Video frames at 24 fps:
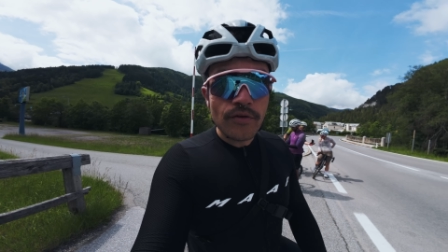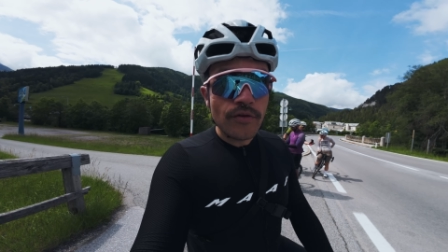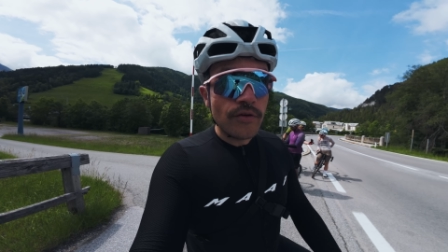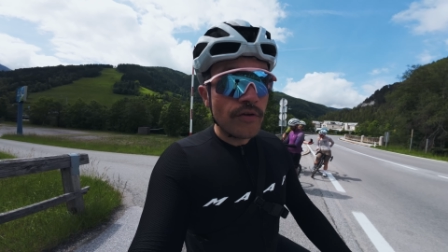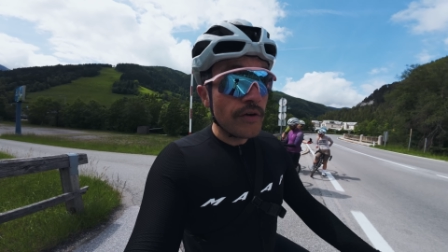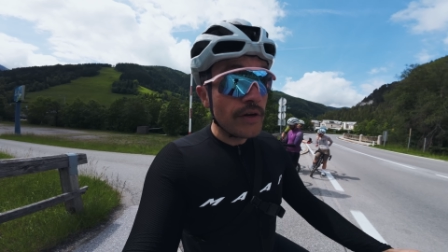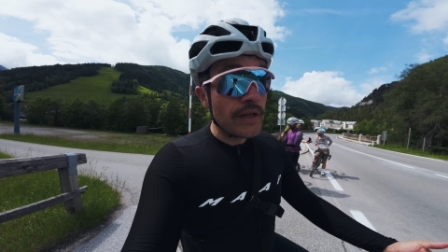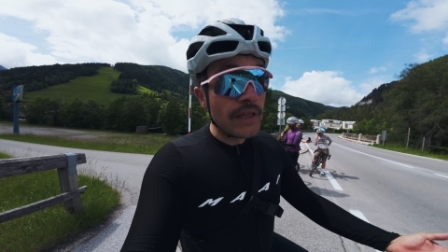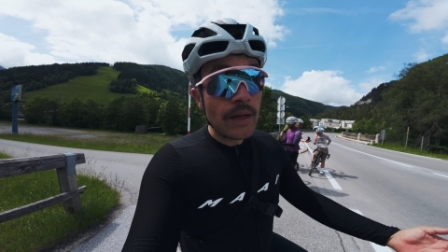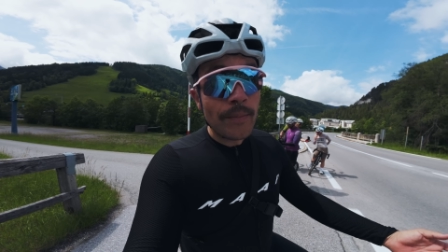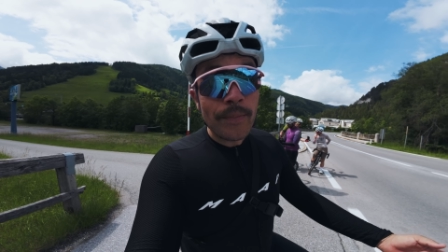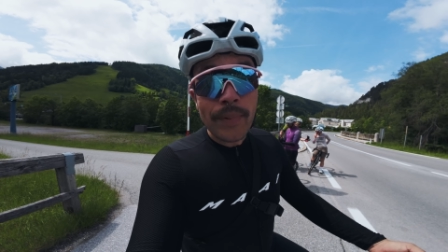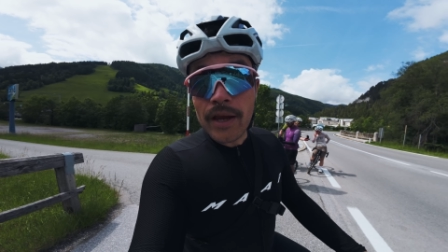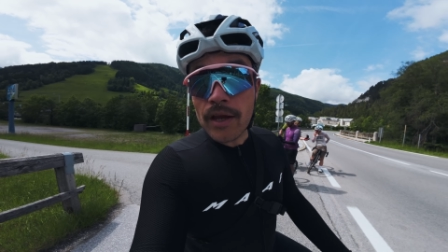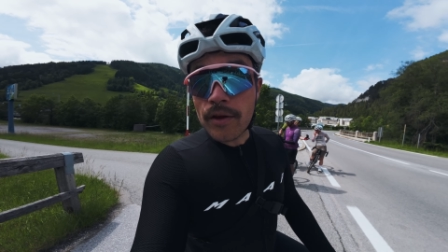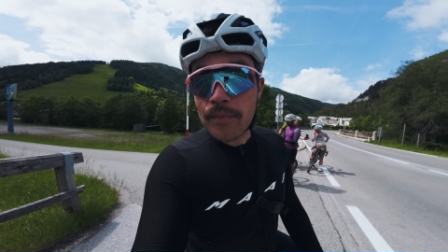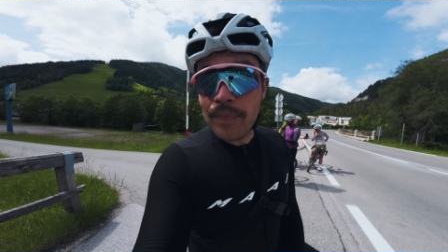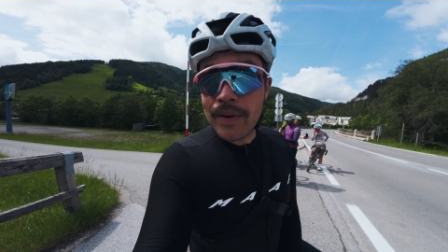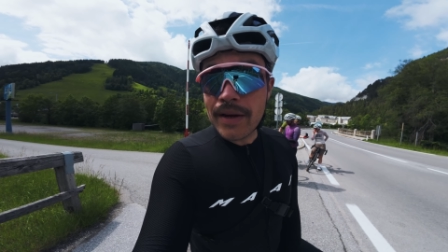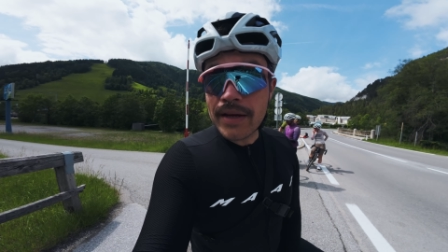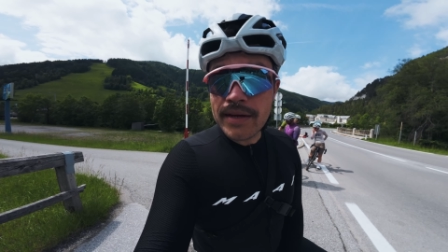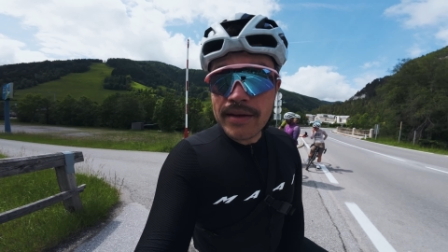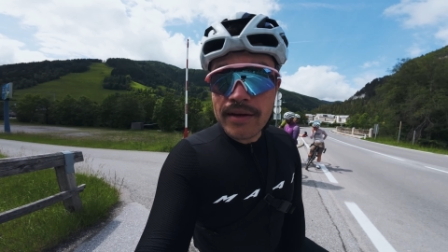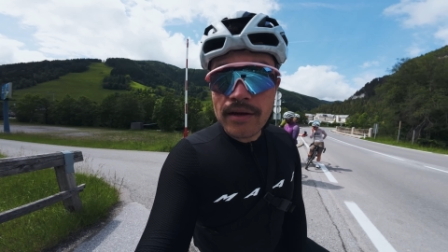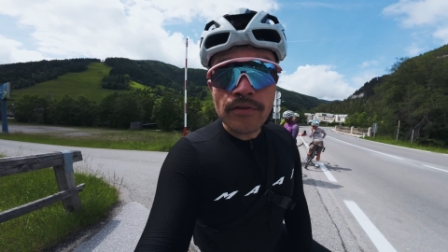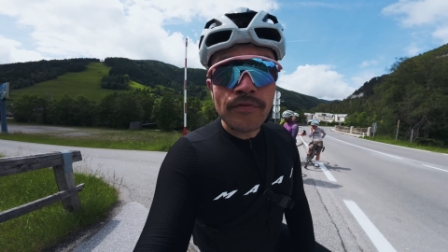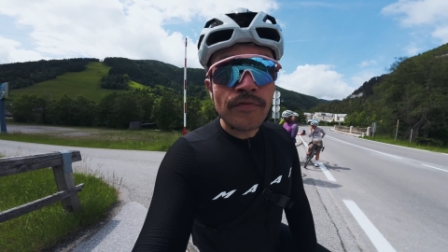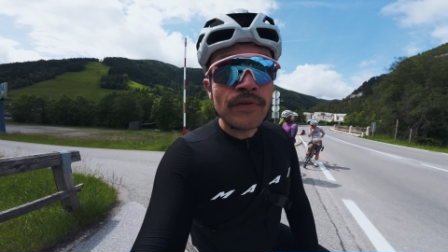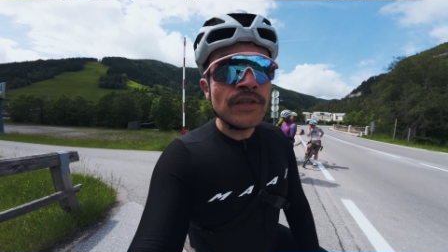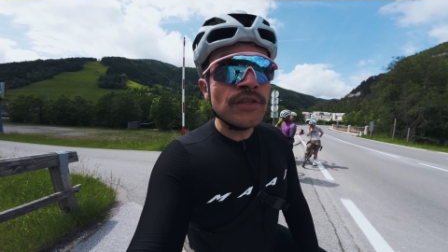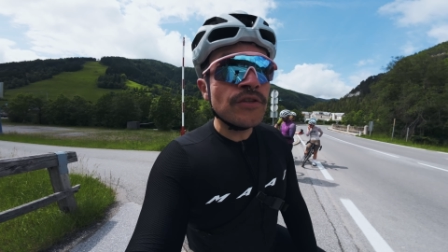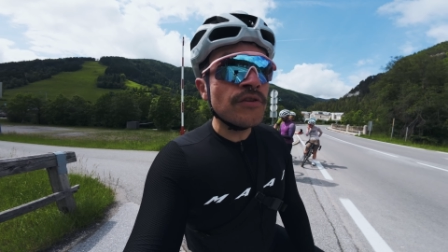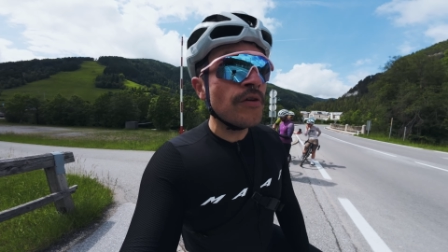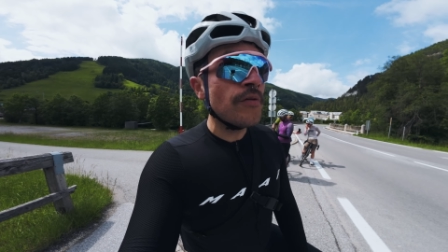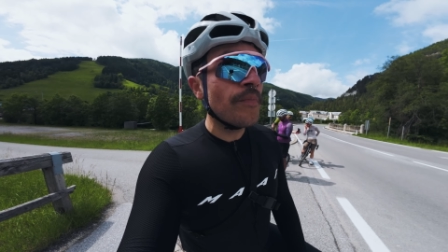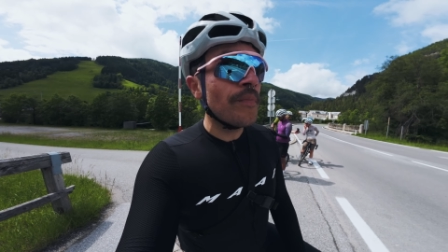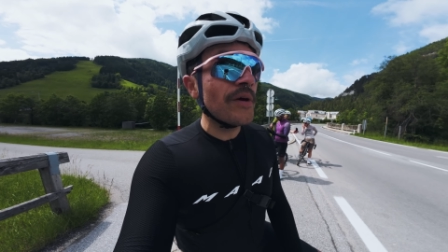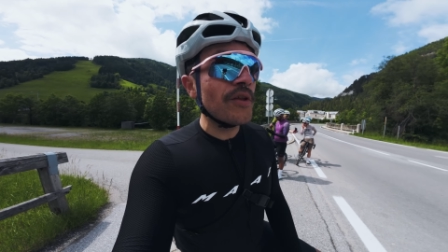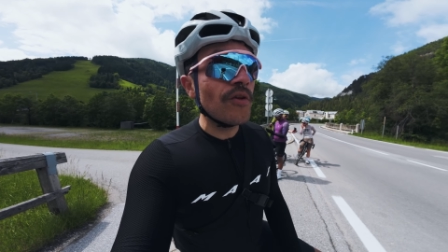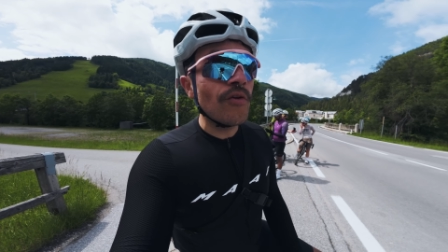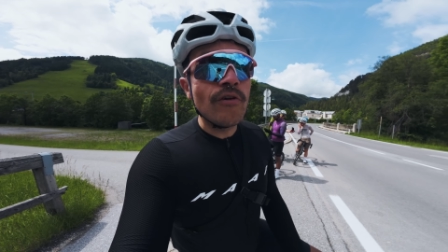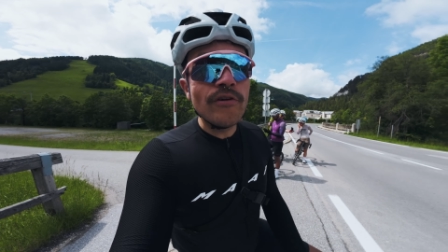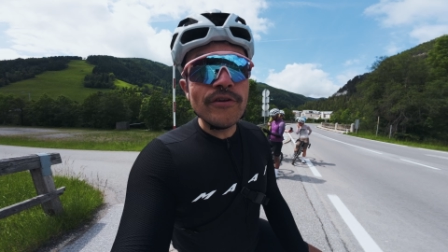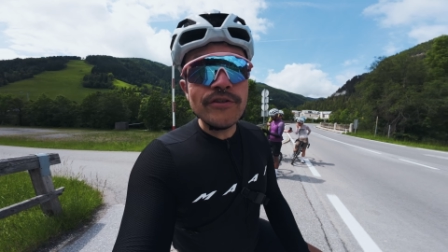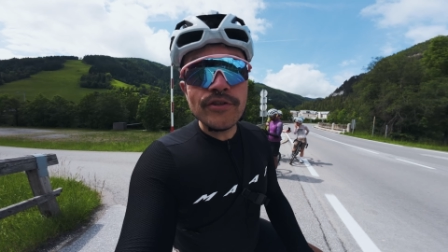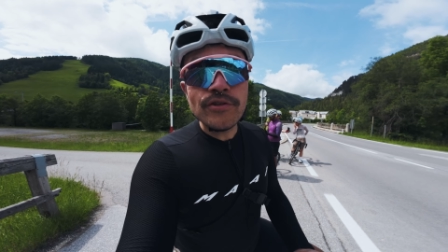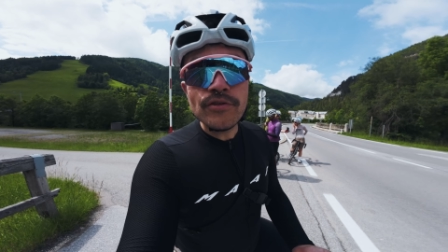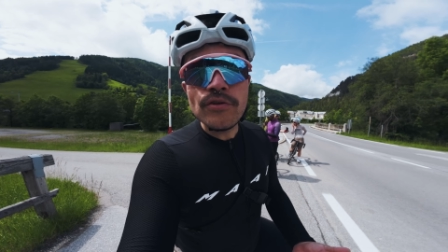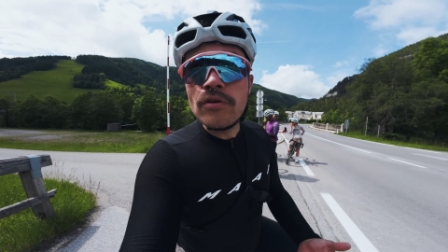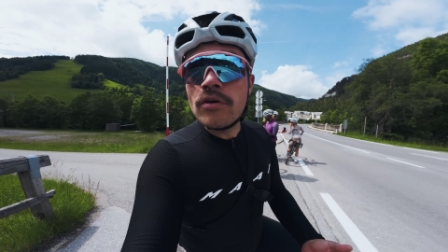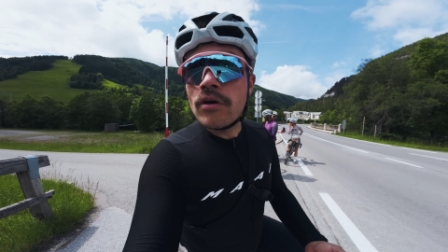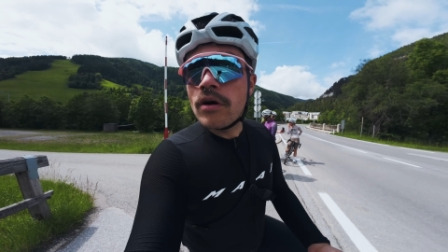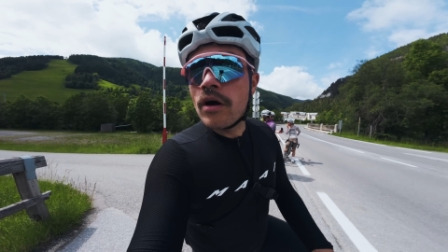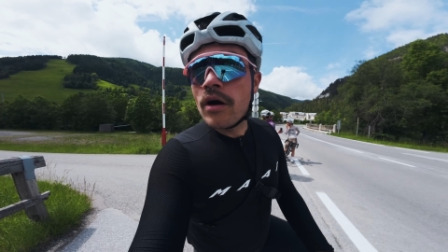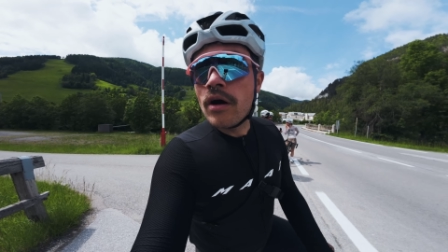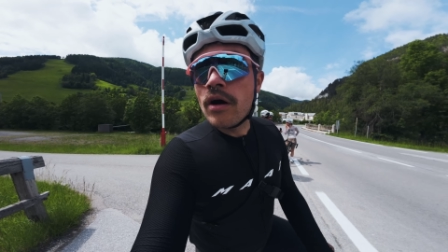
or in a bikepacking adventure but also